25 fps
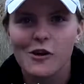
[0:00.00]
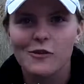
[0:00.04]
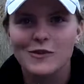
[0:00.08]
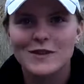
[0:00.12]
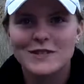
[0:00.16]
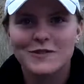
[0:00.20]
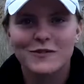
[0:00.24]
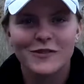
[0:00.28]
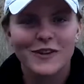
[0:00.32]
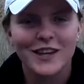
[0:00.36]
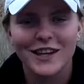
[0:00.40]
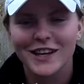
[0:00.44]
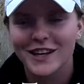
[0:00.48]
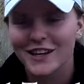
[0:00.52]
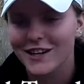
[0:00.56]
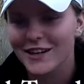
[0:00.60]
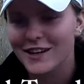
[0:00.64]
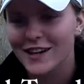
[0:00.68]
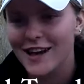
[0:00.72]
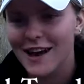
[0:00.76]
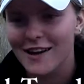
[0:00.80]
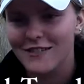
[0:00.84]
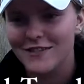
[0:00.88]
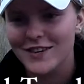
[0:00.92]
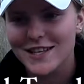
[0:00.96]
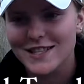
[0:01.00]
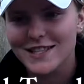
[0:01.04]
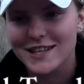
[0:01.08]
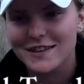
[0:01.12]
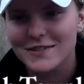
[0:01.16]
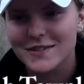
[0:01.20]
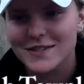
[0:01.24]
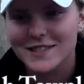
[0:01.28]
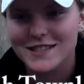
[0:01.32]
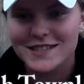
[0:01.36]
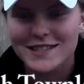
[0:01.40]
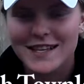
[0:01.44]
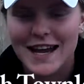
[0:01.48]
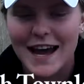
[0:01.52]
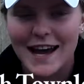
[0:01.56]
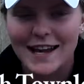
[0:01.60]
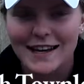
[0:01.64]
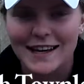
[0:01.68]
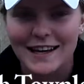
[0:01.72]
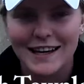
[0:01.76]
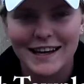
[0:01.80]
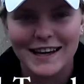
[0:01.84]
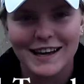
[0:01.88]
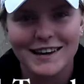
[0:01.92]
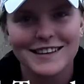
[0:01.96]
I wasn't really a good novice. I was
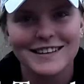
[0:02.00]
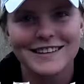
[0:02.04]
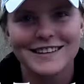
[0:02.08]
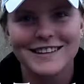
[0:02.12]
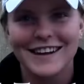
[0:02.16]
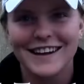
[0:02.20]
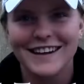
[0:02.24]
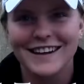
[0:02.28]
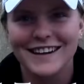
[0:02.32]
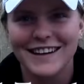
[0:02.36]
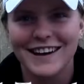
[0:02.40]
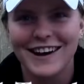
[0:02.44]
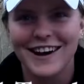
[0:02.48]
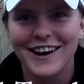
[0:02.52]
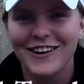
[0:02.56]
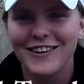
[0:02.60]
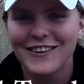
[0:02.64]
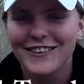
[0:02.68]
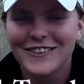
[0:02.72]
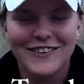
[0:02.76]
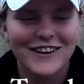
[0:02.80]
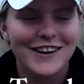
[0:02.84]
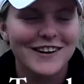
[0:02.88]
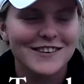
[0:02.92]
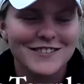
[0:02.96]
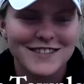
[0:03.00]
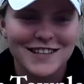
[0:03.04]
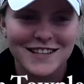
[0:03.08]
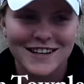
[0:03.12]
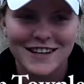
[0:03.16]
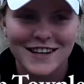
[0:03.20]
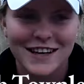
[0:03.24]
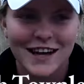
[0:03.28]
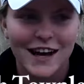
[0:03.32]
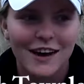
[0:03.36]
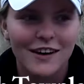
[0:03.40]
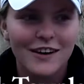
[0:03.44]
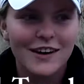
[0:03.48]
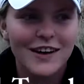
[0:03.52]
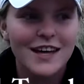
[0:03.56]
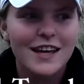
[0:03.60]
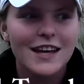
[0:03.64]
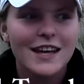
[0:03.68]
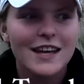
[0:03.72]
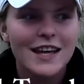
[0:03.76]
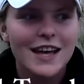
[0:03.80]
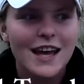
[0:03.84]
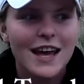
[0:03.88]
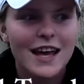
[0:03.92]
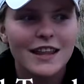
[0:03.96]
tiny. I didn't know where I was going to go.
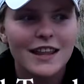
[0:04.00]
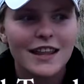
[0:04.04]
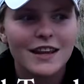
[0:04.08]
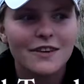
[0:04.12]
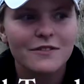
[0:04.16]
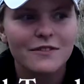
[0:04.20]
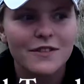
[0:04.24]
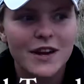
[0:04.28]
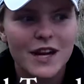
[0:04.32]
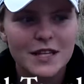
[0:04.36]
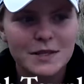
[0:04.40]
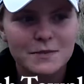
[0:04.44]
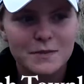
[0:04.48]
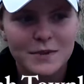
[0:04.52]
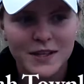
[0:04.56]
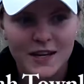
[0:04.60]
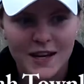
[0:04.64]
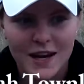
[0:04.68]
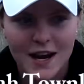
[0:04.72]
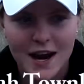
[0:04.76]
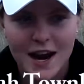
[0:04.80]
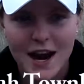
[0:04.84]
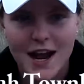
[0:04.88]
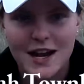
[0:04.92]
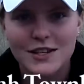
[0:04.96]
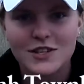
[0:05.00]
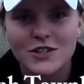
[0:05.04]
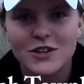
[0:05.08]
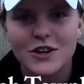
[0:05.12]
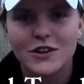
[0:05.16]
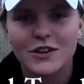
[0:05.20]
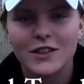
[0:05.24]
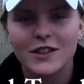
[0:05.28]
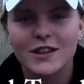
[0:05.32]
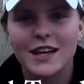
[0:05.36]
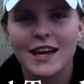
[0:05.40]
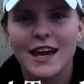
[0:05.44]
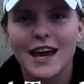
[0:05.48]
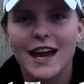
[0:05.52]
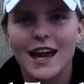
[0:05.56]
And then freshman year, I stroked the